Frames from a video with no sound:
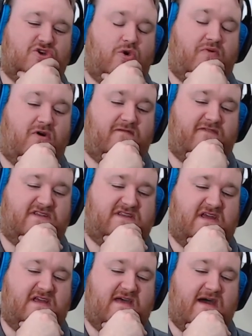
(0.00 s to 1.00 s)
so perfect
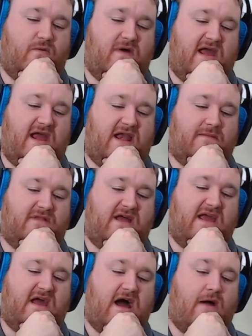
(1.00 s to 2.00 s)
in that way, and I'm like,